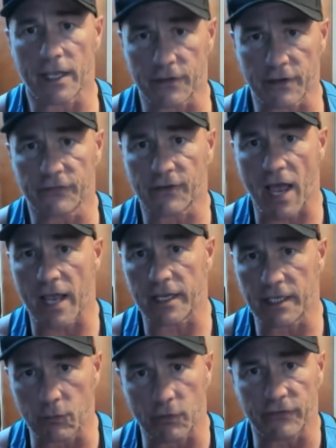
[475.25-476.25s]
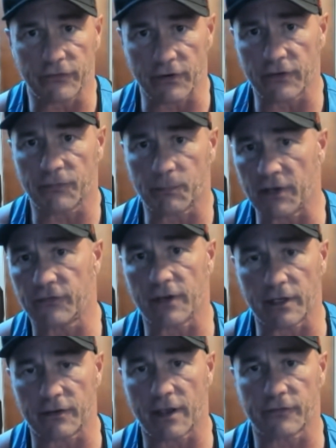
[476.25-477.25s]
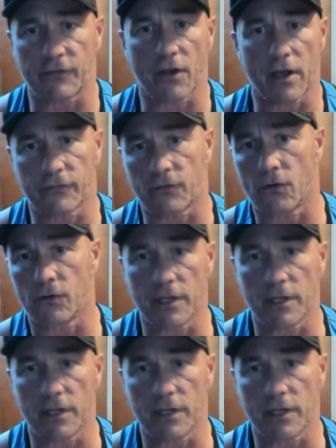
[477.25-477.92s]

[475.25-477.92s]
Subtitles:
this guy, he was just missing testosterone,